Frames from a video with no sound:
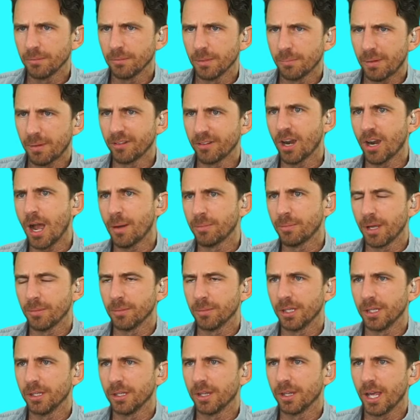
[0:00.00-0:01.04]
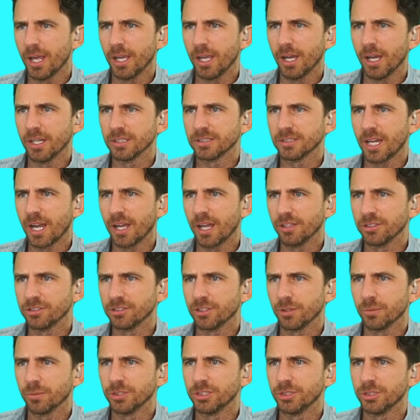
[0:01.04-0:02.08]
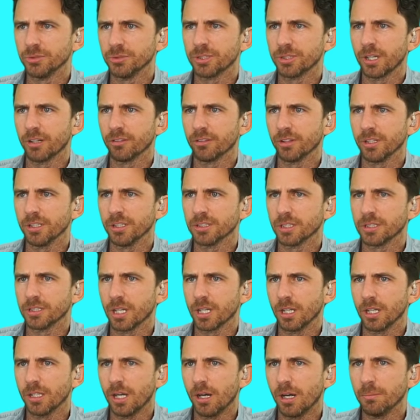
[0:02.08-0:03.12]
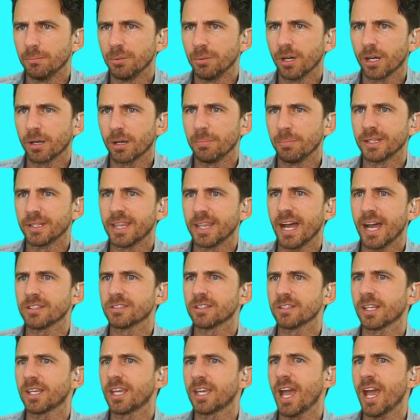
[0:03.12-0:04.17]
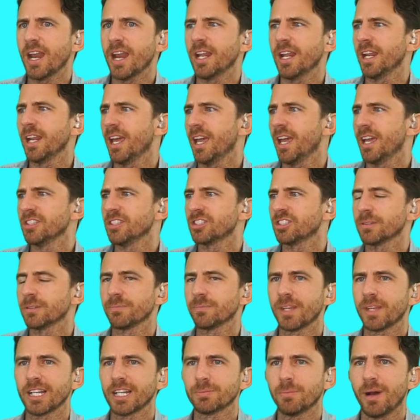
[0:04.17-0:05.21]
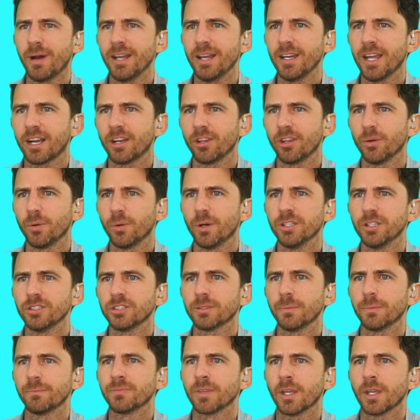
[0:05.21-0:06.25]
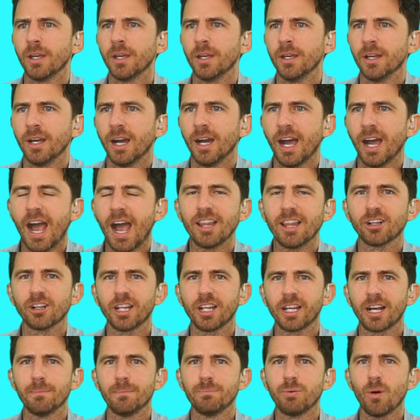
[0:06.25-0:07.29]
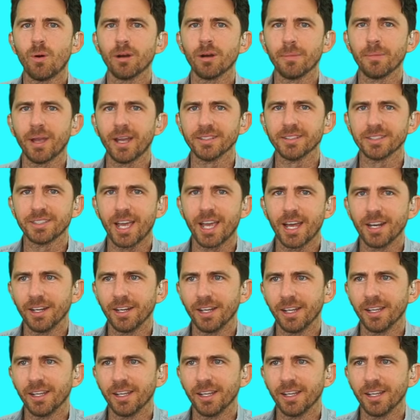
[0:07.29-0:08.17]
by robbed, I mean they uh, silenced her when she was going to release a tell-all book. But that's the Kennedys. That's my neck of the woods. I look like a poor man's Kennedy.